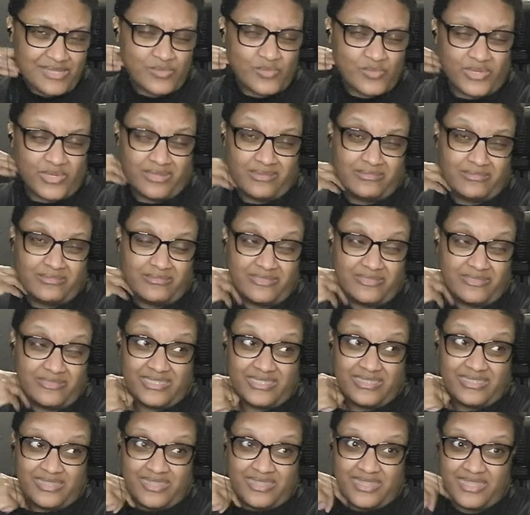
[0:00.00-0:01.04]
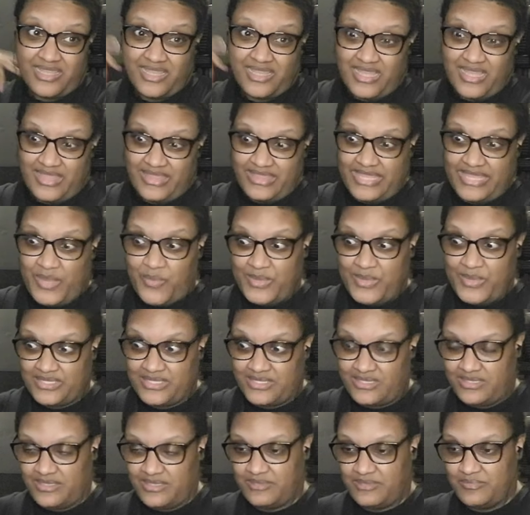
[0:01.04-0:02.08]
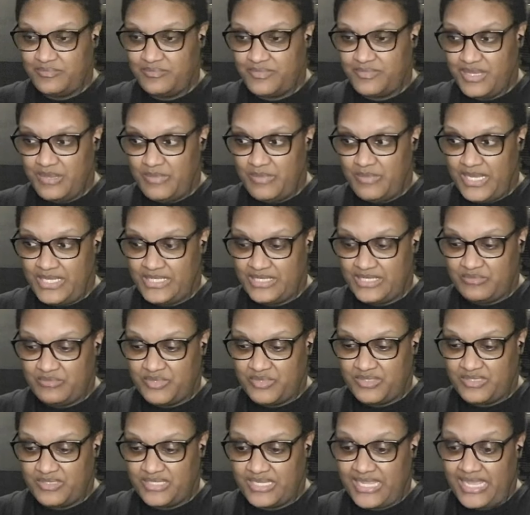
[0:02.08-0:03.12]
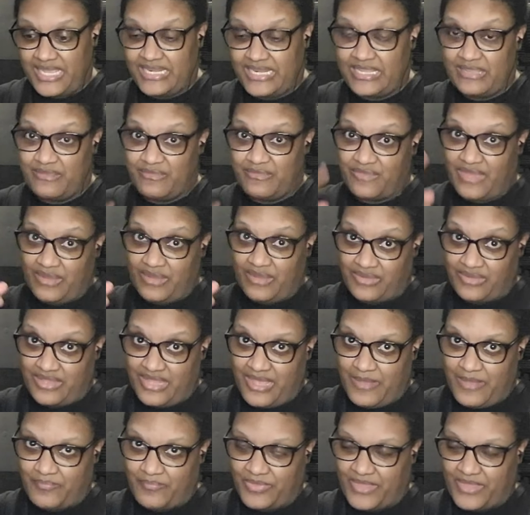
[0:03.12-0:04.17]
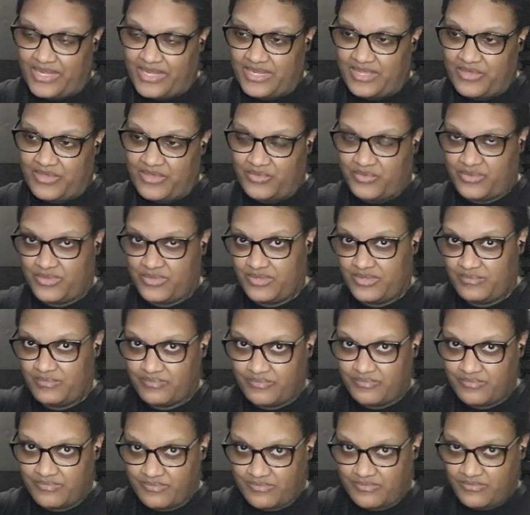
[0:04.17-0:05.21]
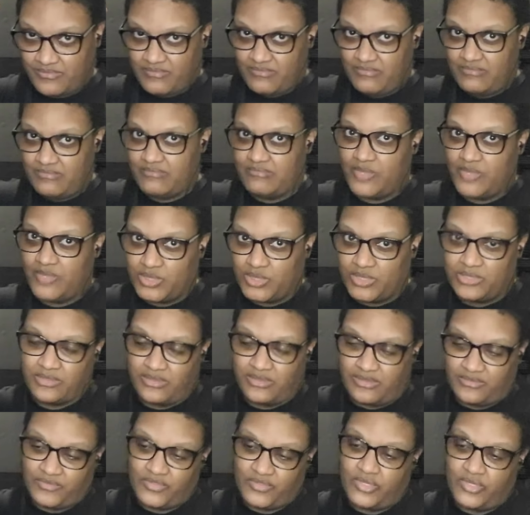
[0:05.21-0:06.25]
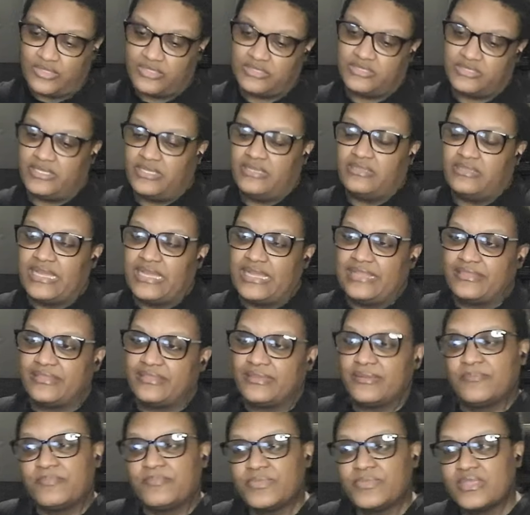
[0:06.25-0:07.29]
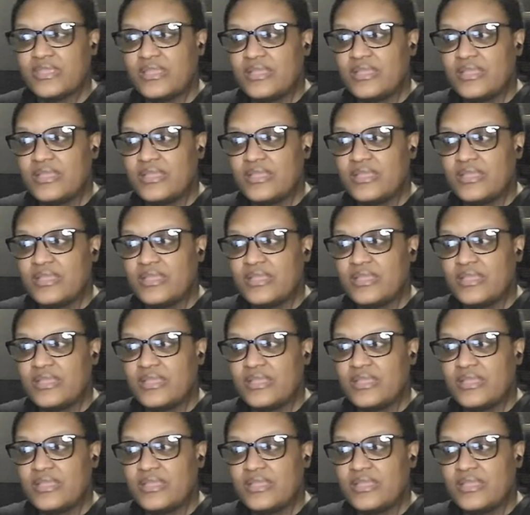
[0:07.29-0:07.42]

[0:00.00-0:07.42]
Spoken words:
Well, or they went to the abandoned building and he found them, and he threw the Molotov cocktail at them.